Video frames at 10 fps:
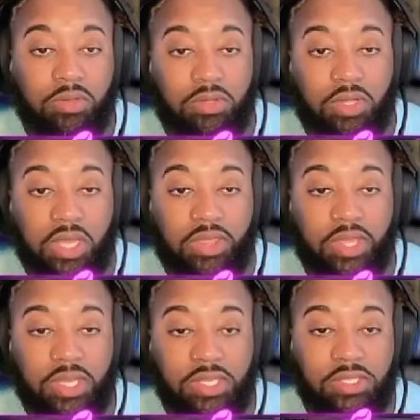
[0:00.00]
and
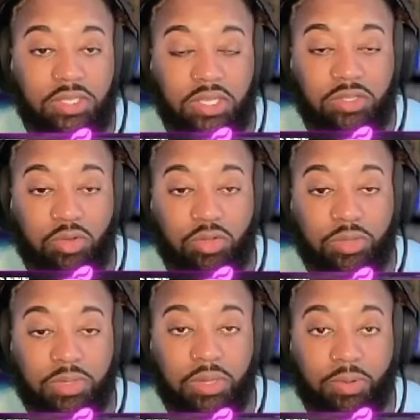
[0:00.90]
this is going to
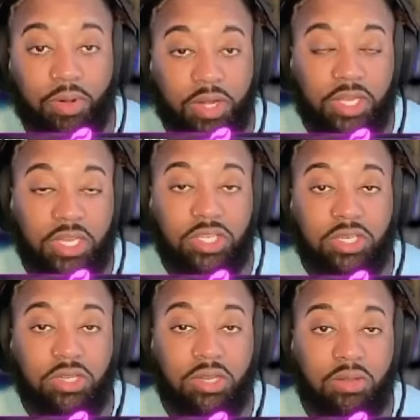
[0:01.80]
be a part of the
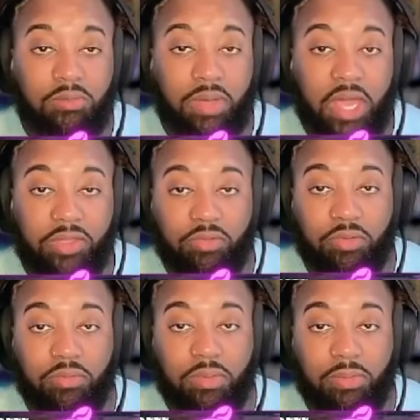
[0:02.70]
kitchen,
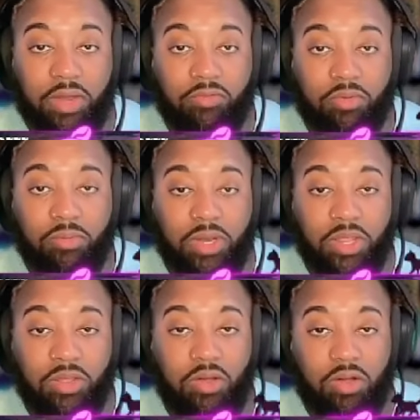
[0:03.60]
bathroom, bedroom,
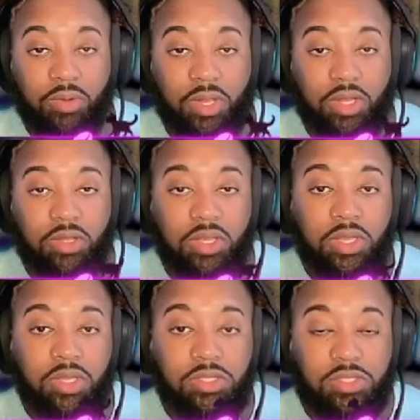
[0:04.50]
another hallway.
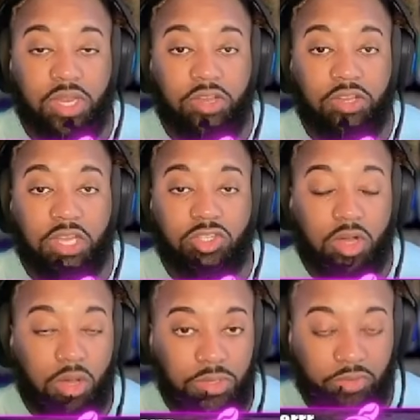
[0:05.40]
So now you got your
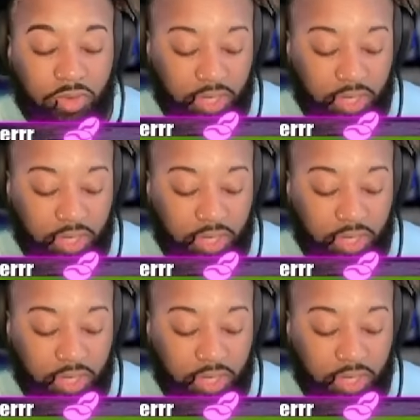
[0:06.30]
hallways right